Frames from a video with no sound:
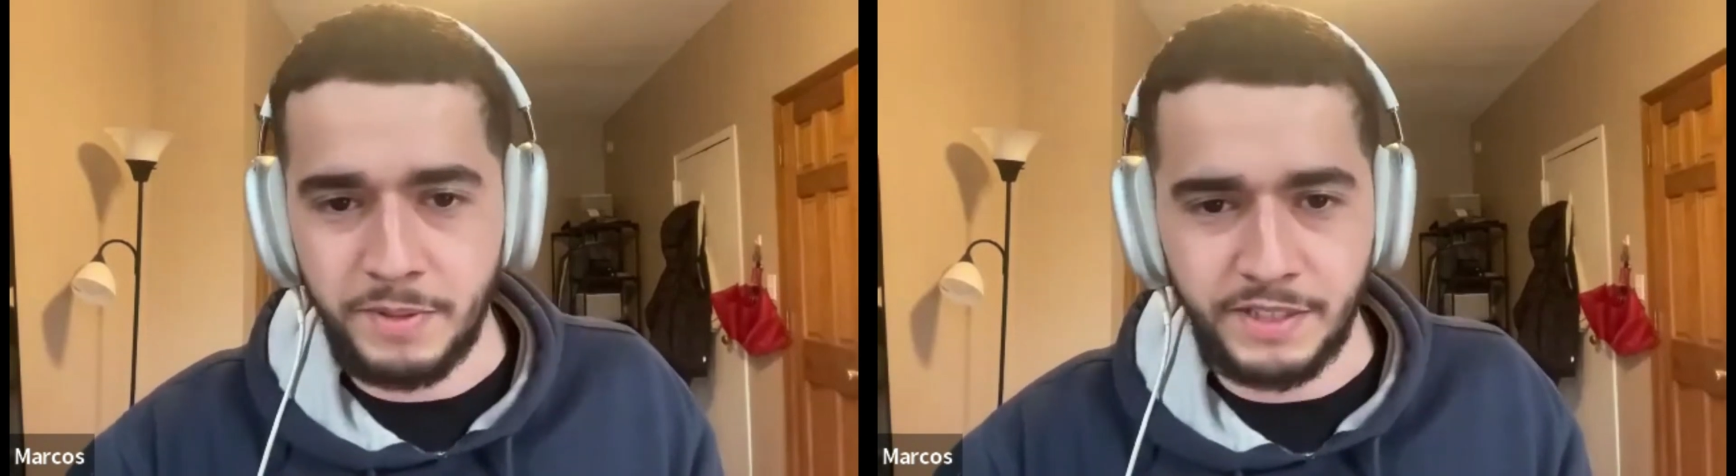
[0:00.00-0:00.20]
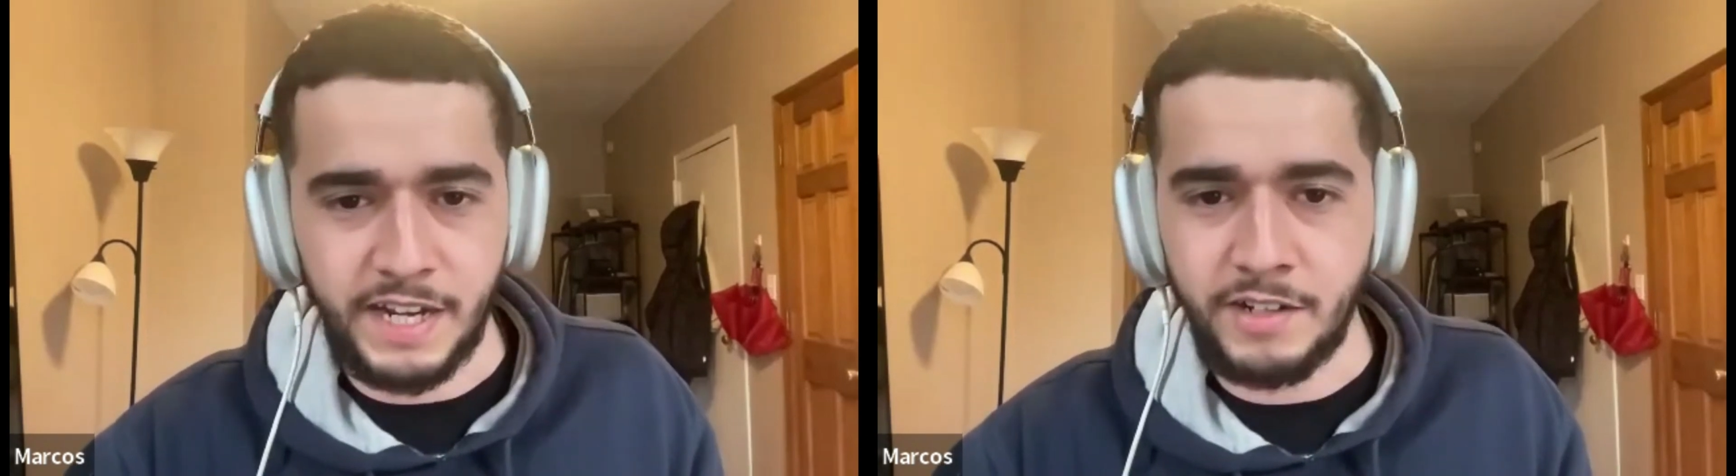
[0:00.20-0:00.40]

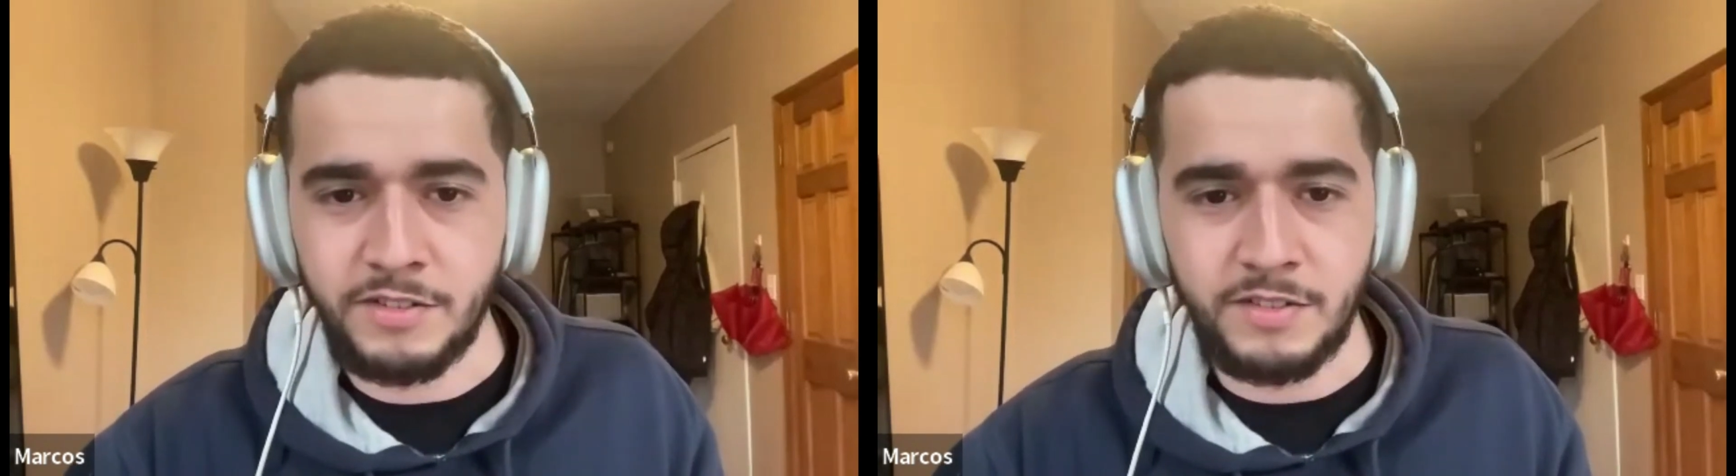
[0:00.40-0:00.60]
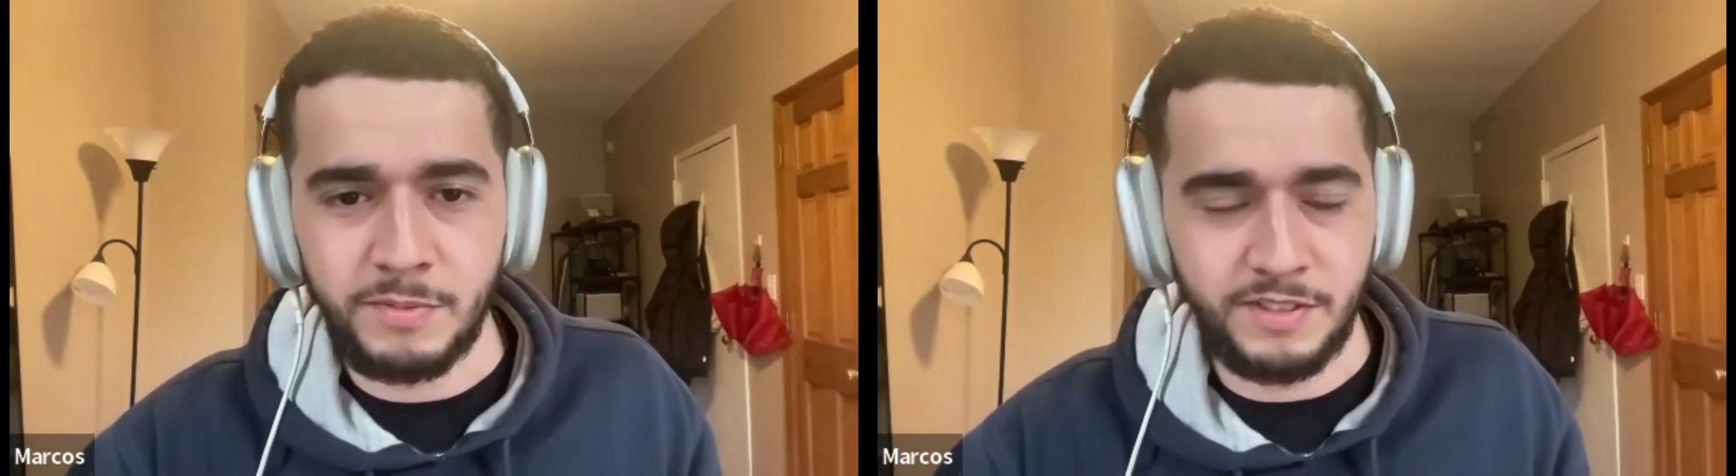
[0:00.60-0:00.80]
the big
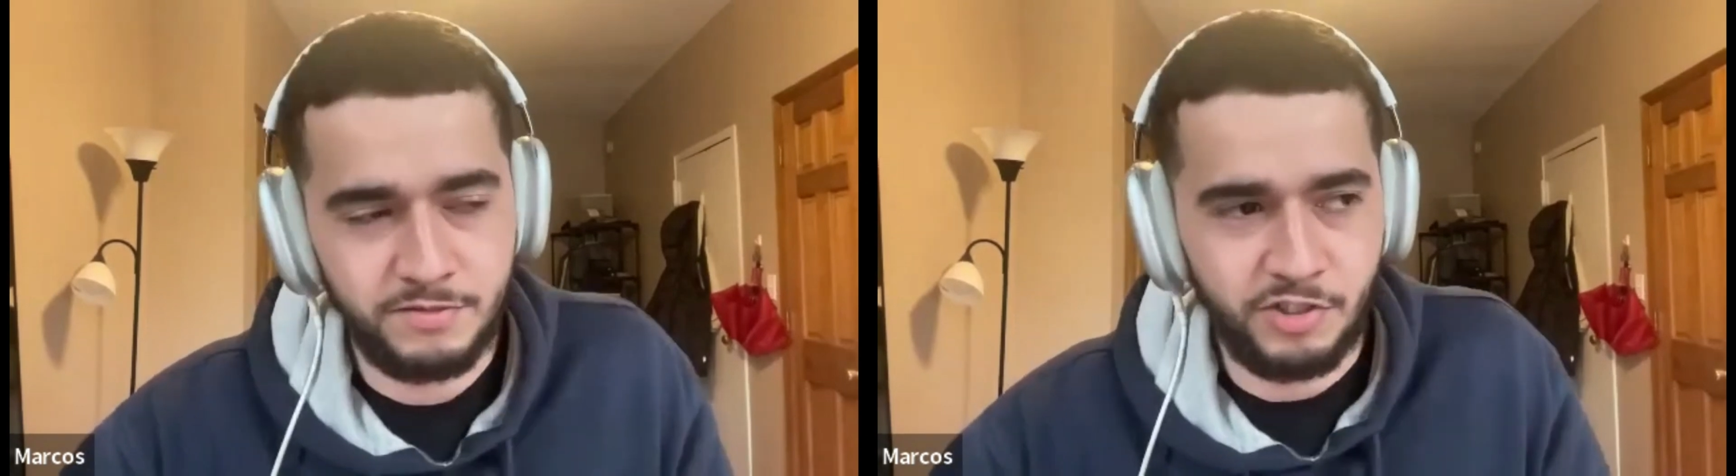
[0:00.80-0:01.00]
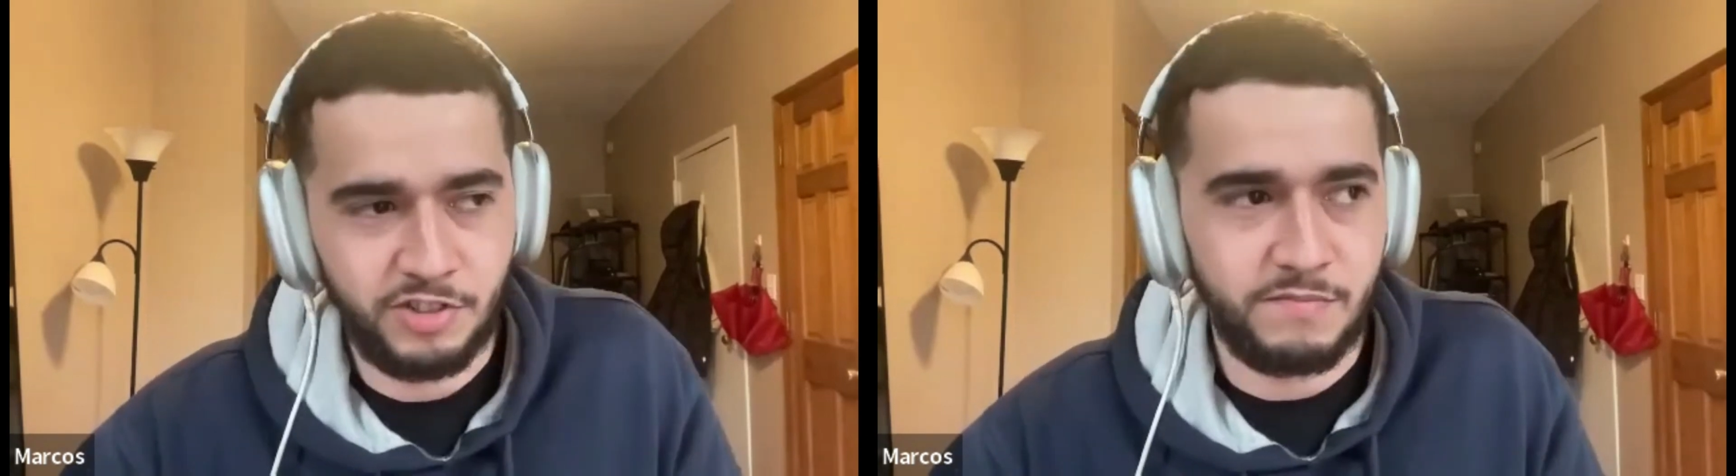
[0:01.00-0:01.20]
accounts
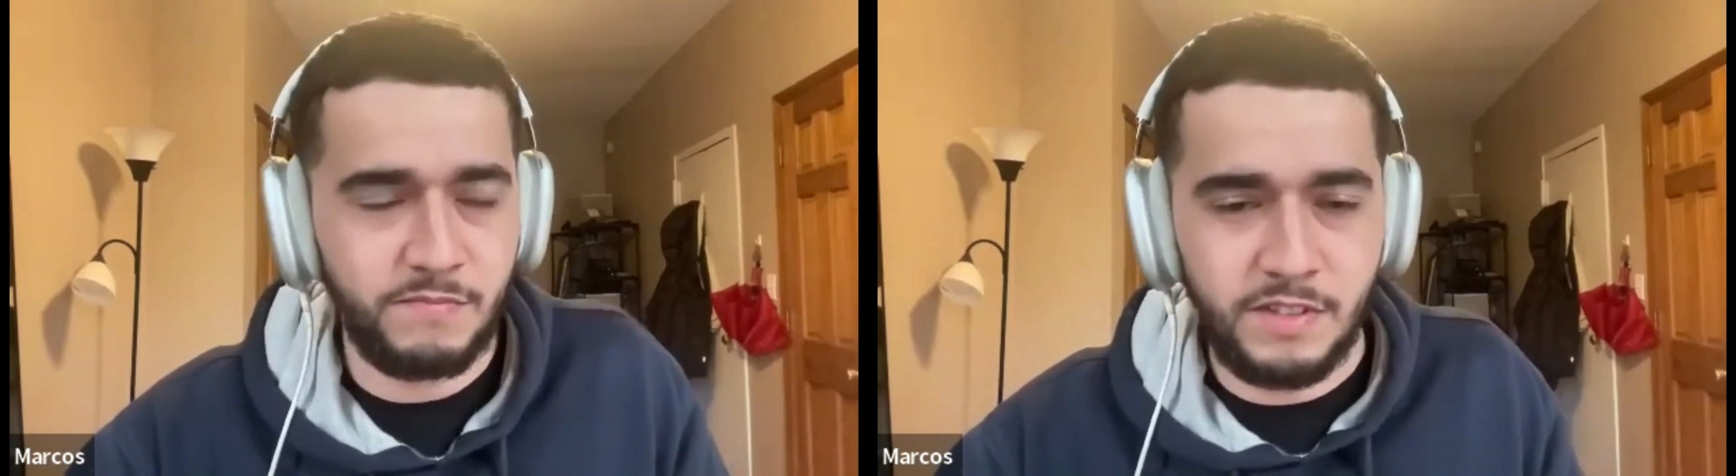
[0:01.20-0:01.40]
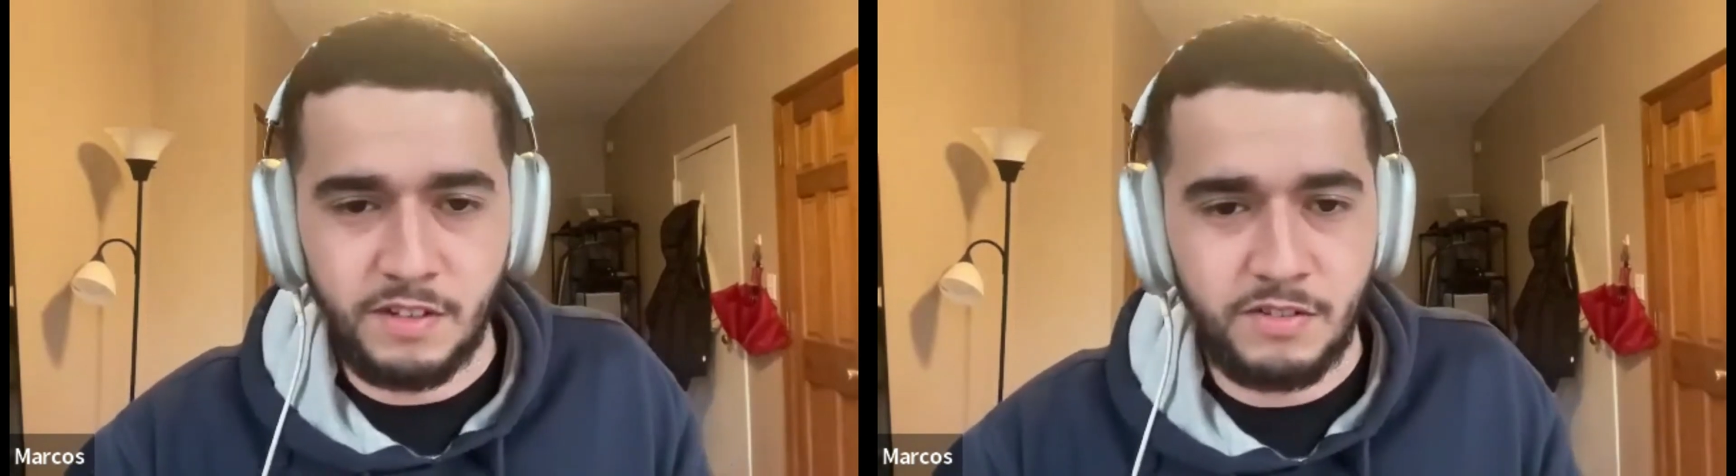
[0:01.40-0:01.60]
because I was just